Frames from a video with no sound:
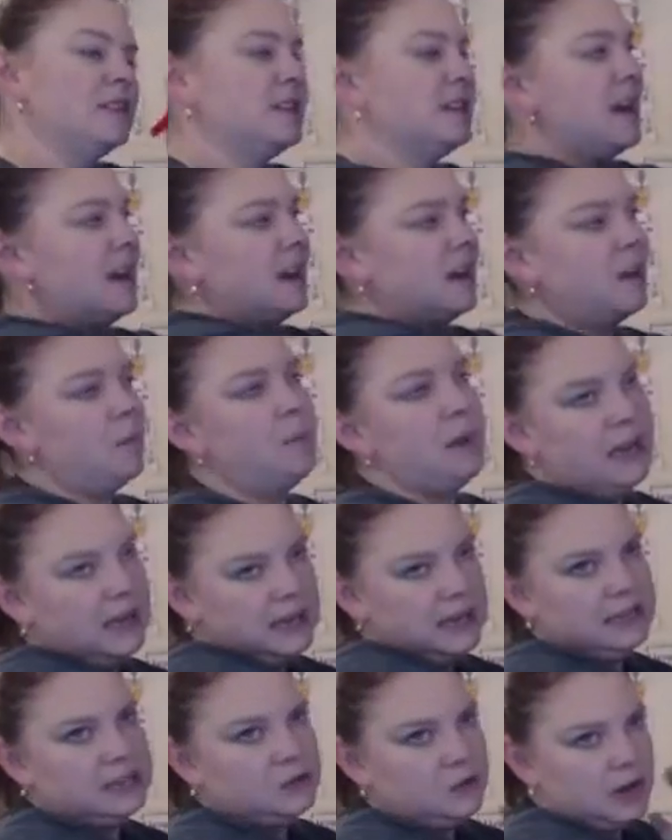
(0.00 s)
It's not a
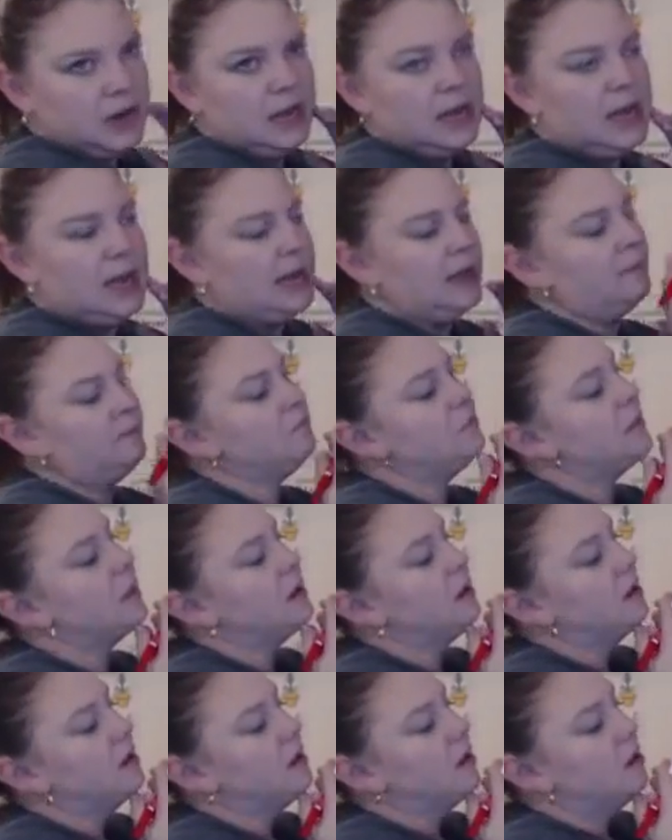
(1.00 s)
completely straight line,
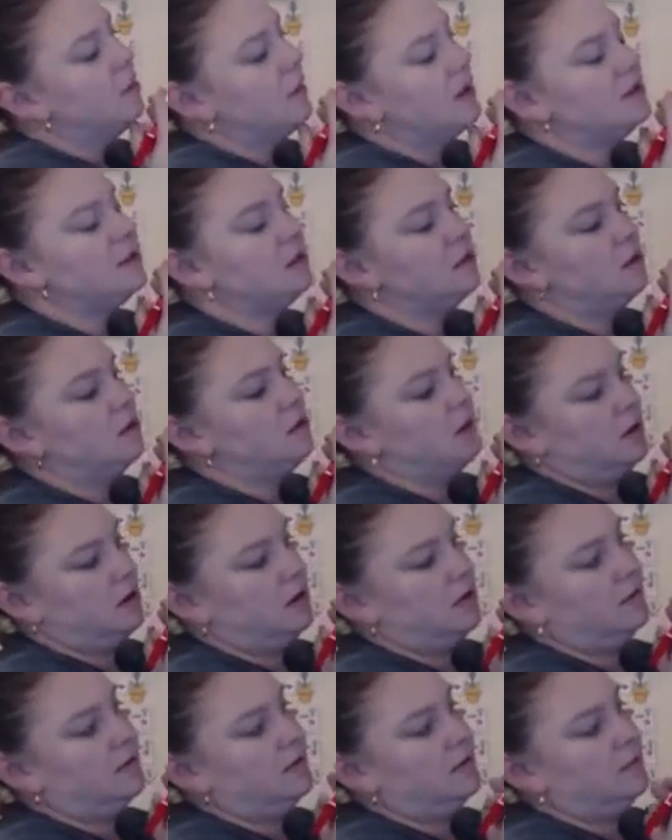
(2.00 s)
but it's a little
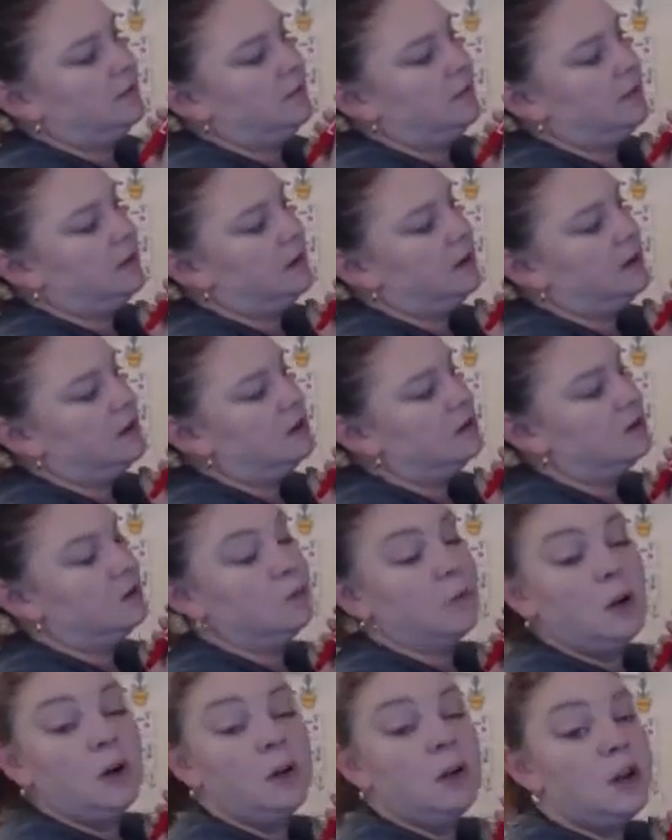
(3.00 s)
curved. So
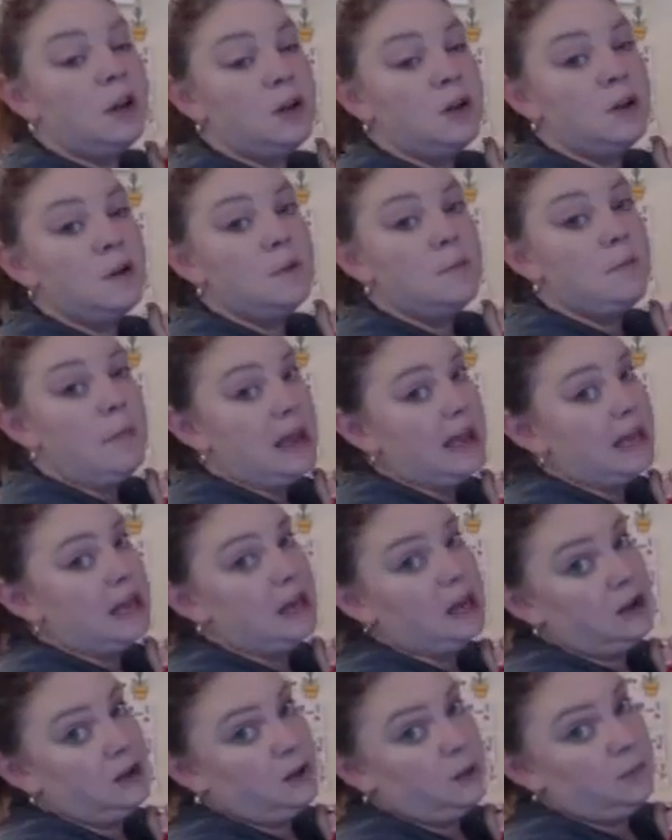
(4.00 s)
roll a hoop, make
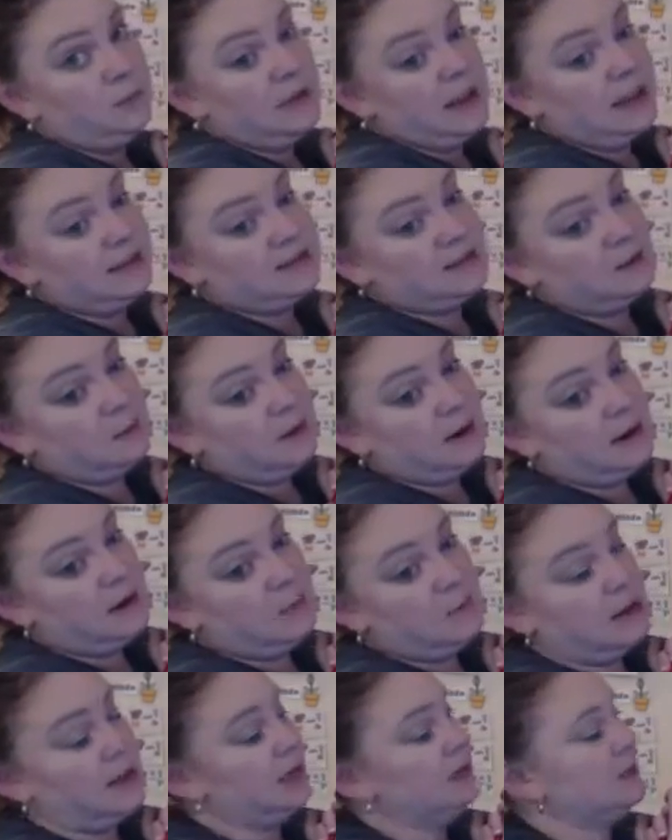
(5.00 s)
a loop. That's the way
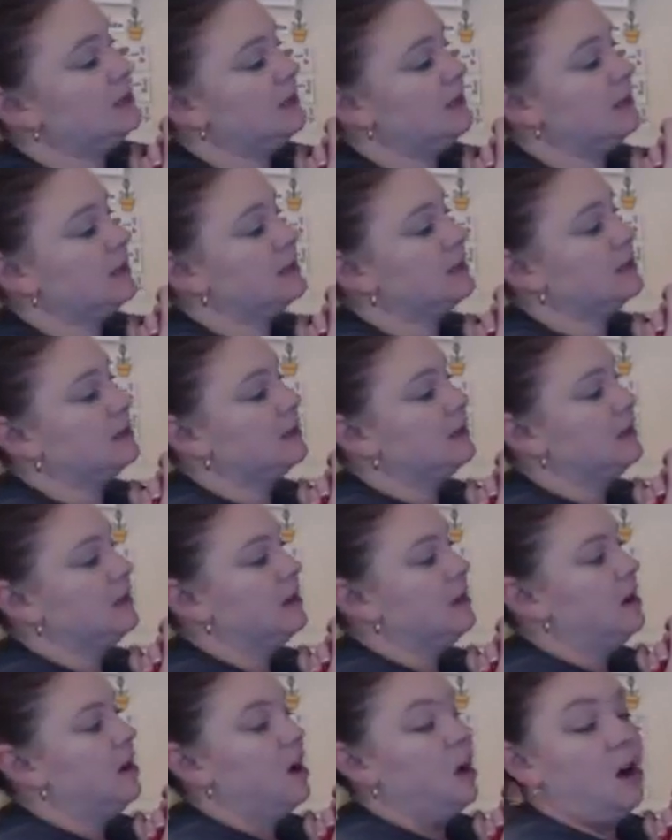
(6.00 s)
to make a 6.
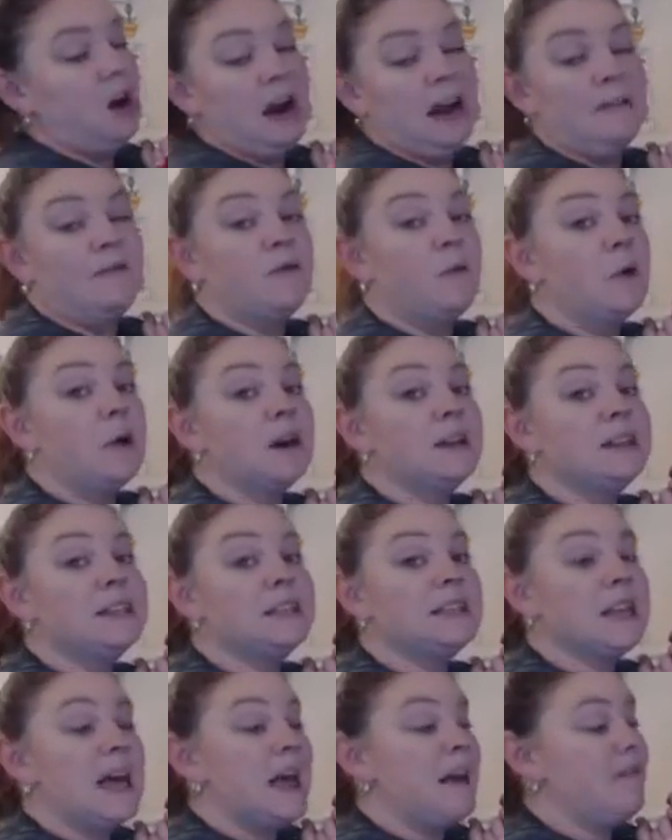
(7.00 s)
All right, 4
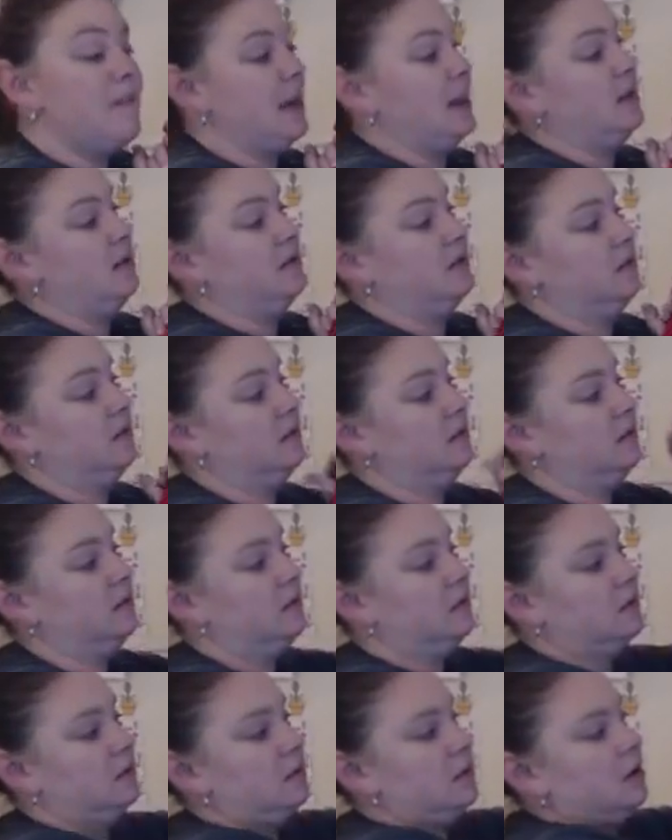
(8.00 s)
is 7.
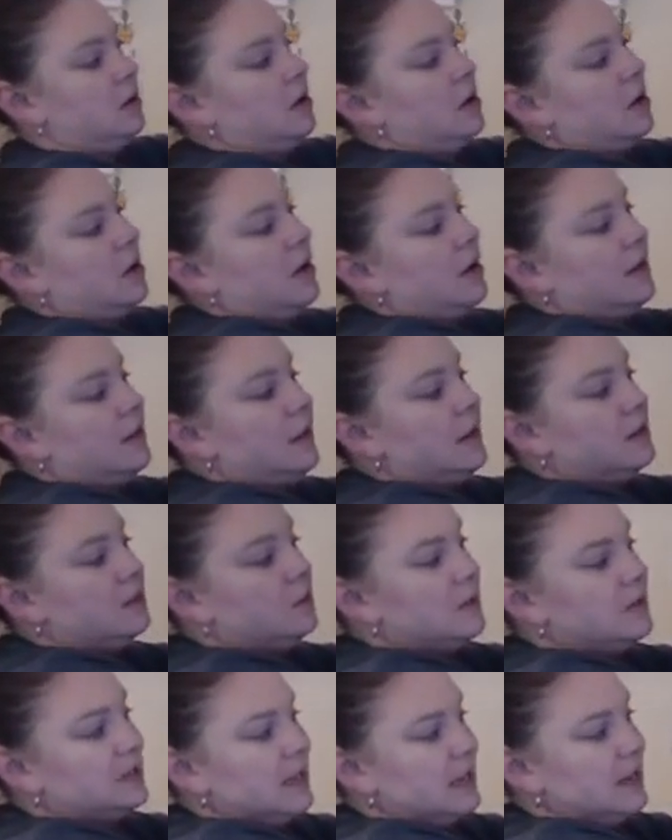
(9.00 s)
This
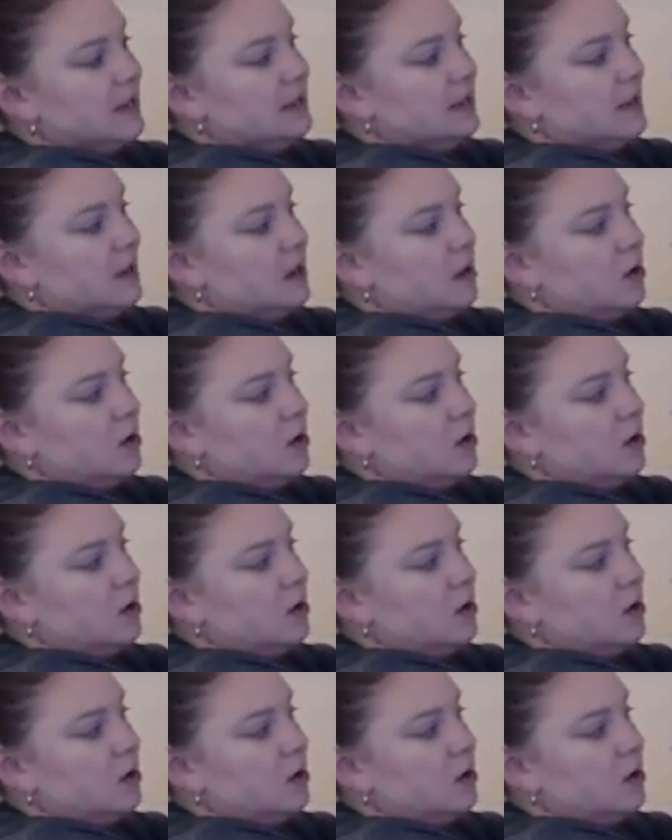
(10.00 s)
one's easy.